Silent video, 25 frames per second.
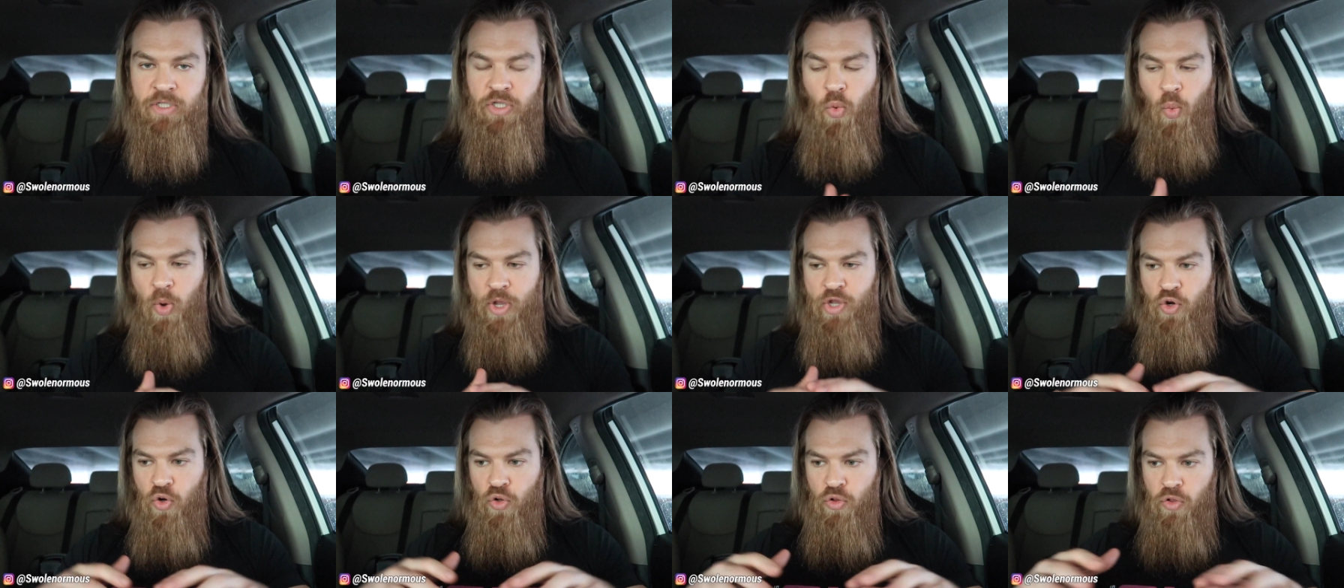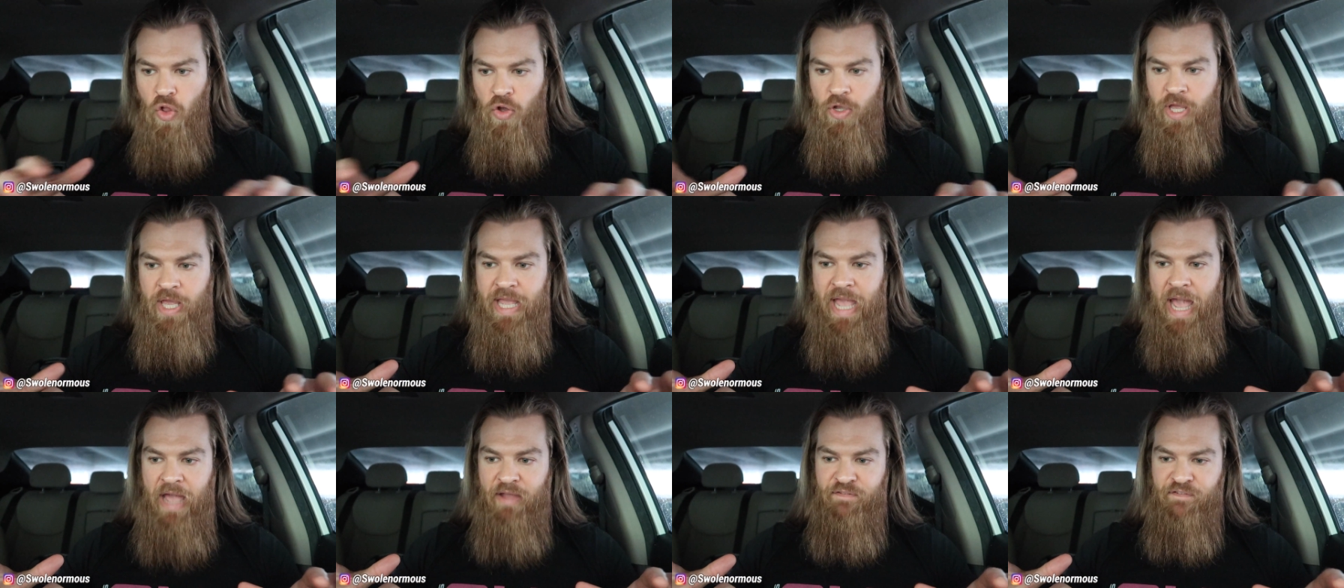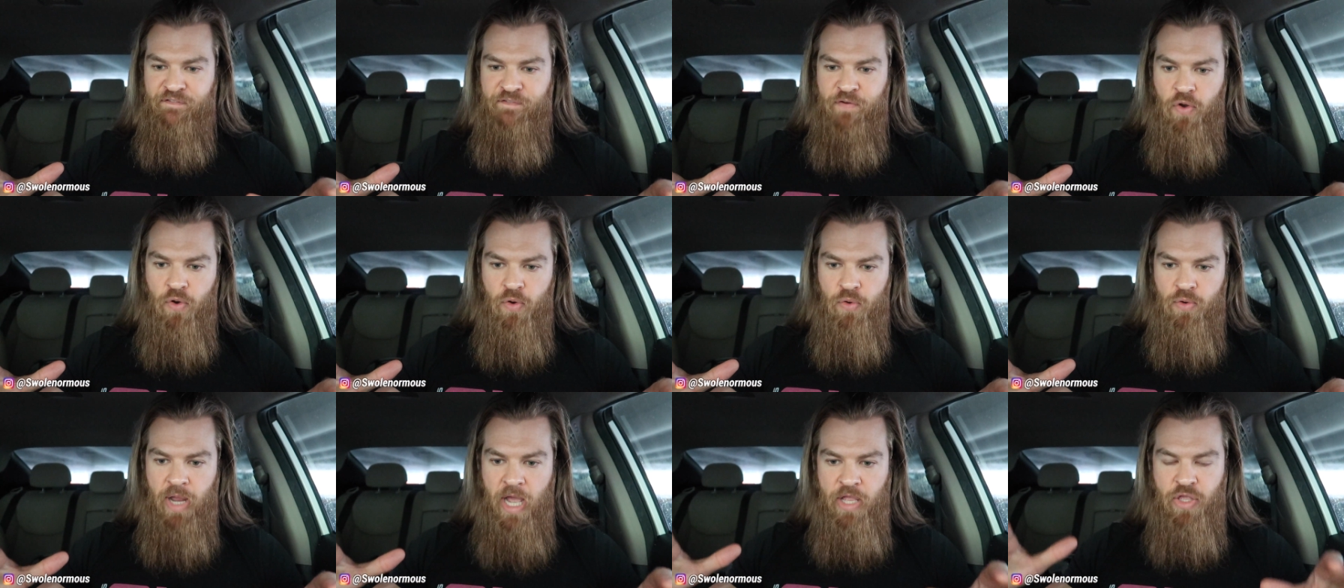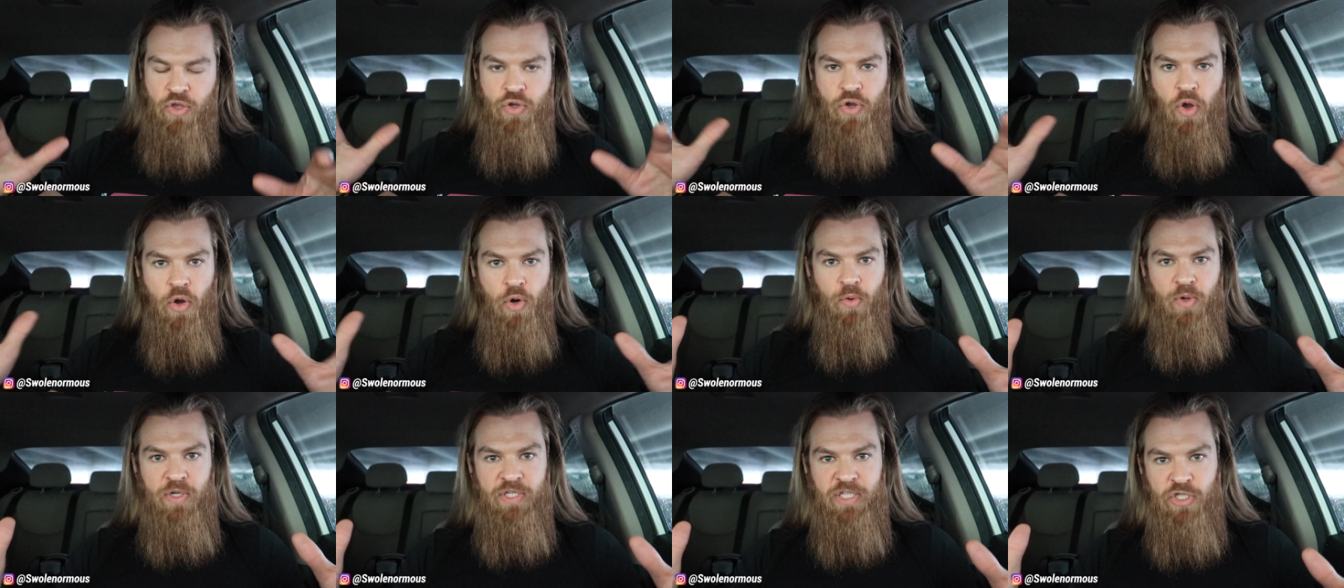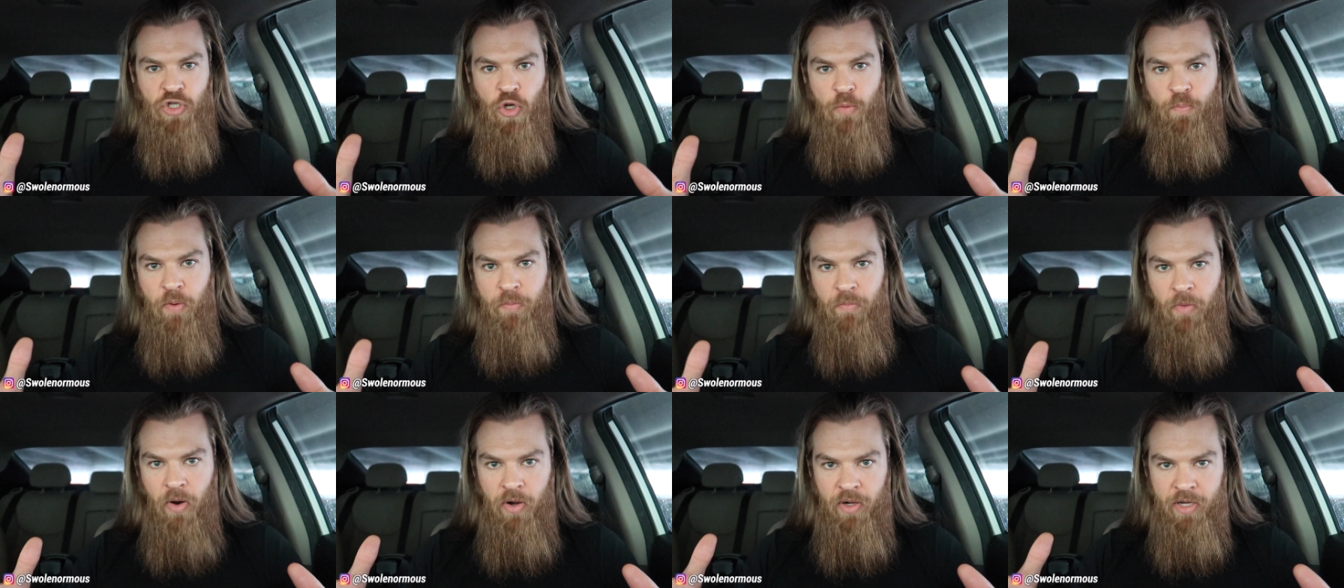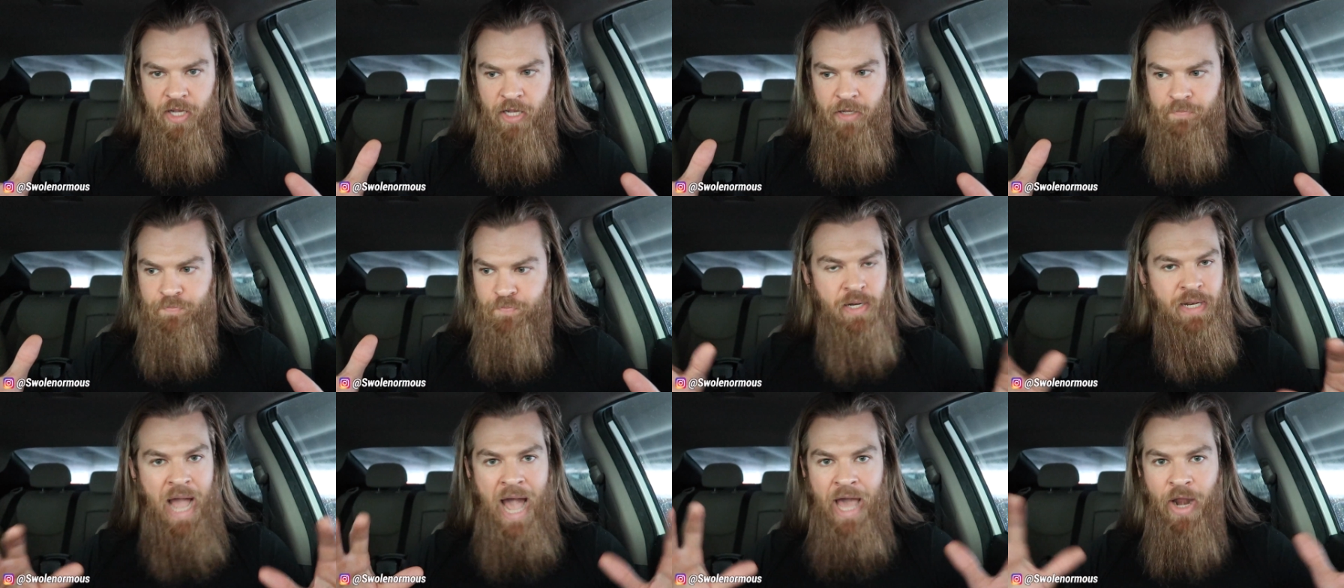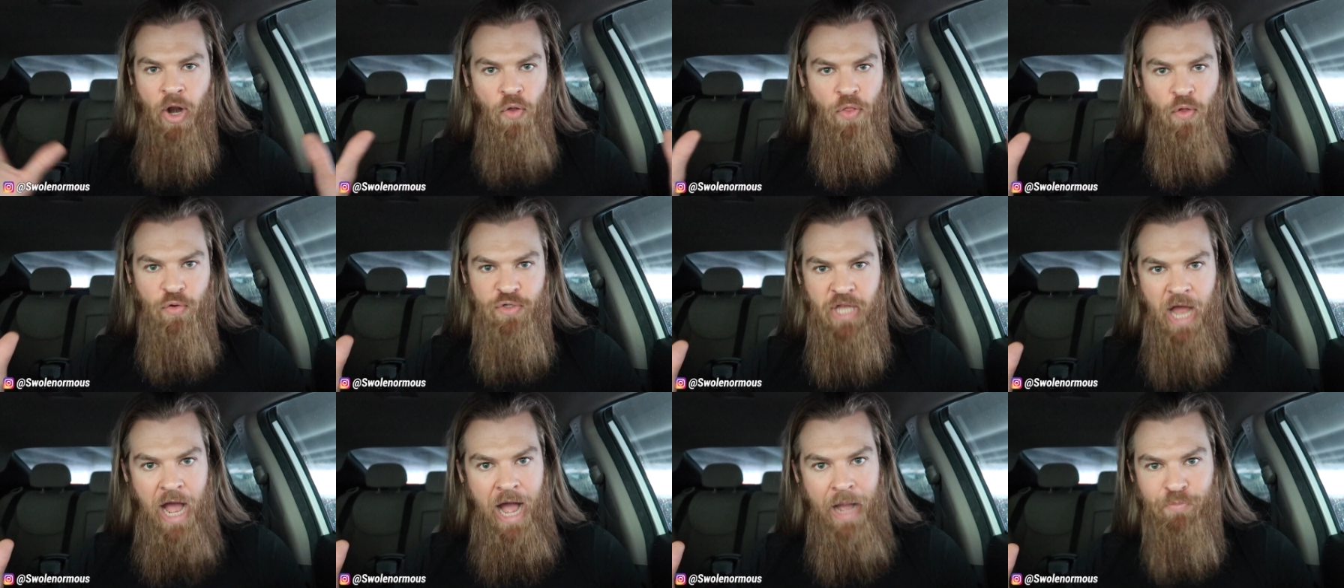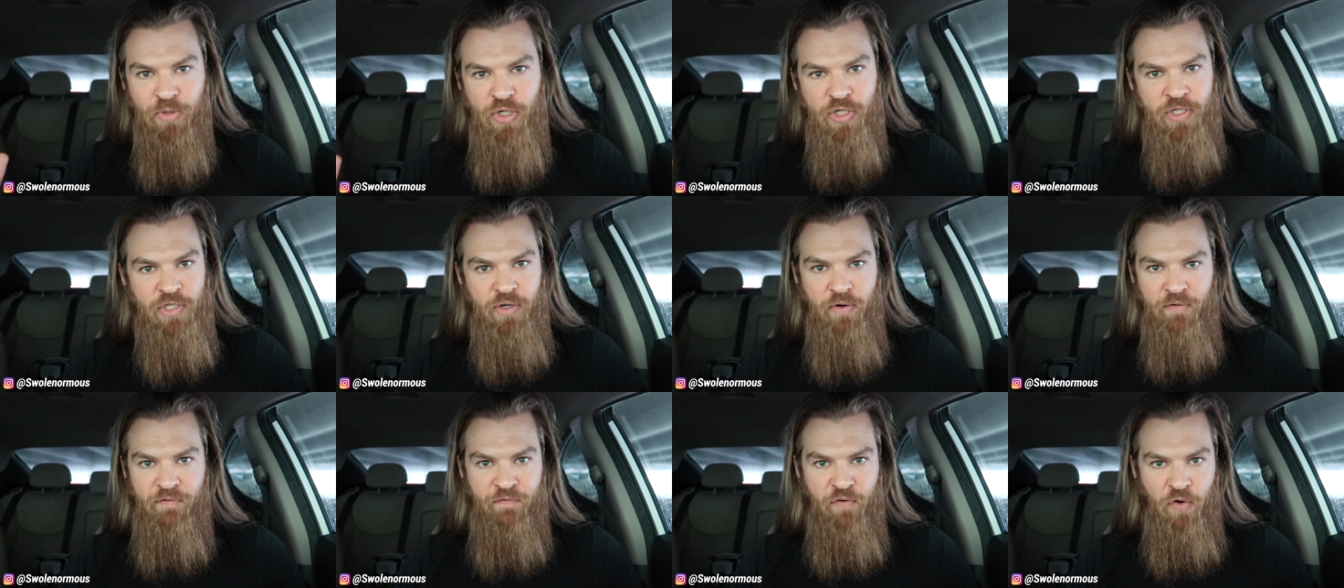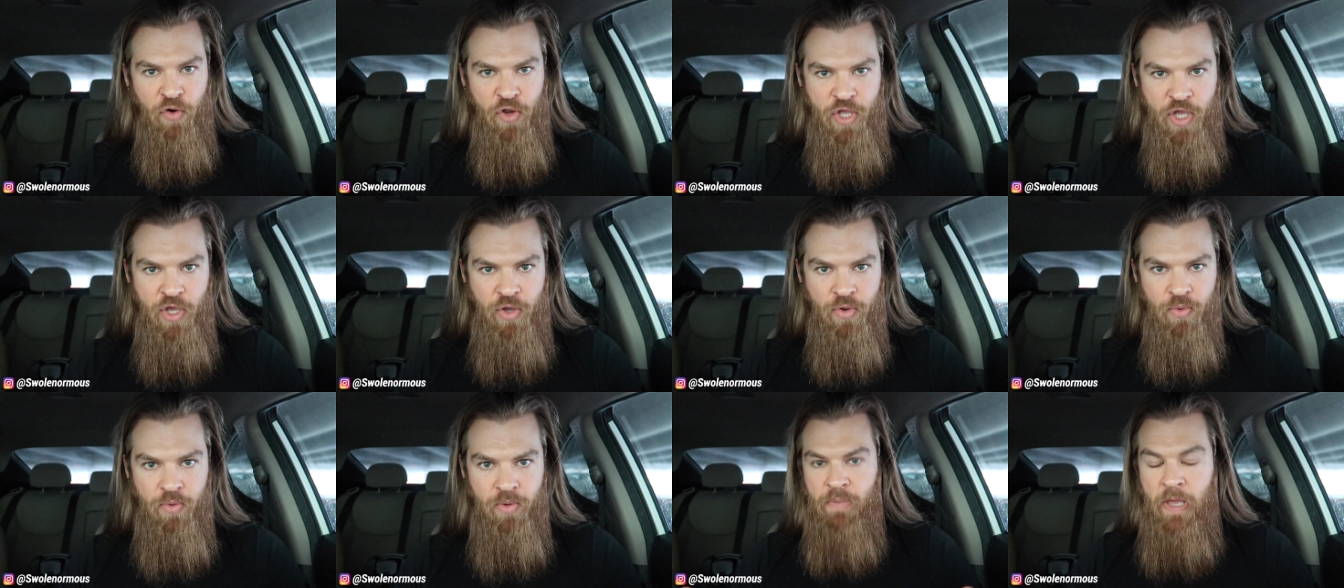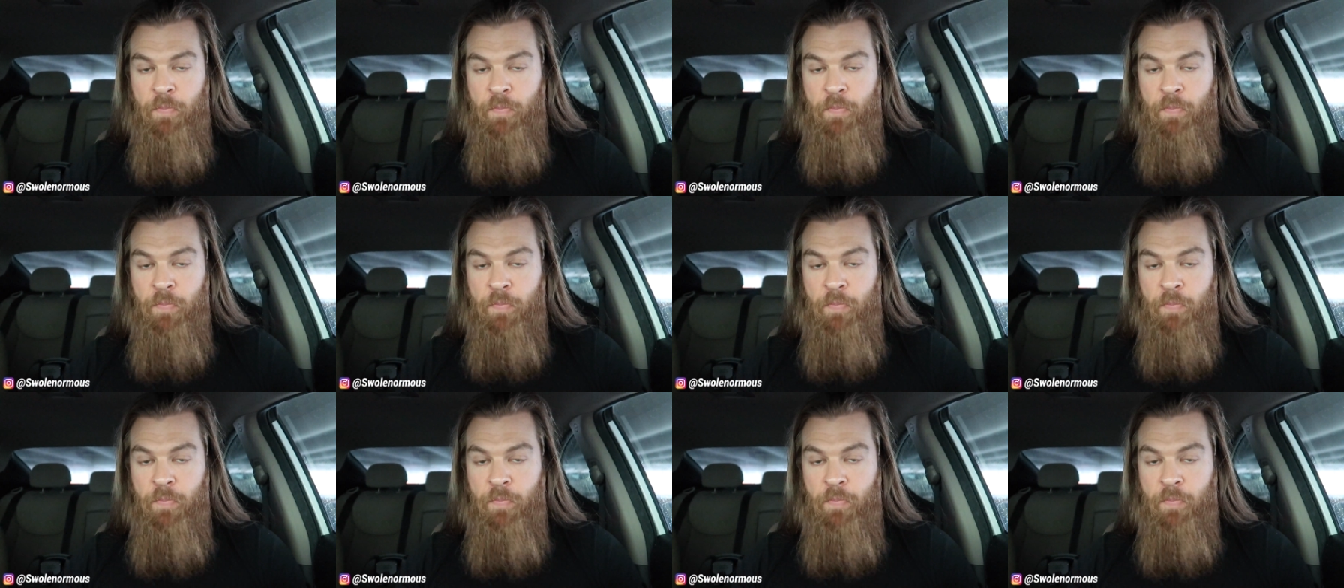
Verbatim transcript: So when you're looking at food and you go to a supermarket, not all those options are for you.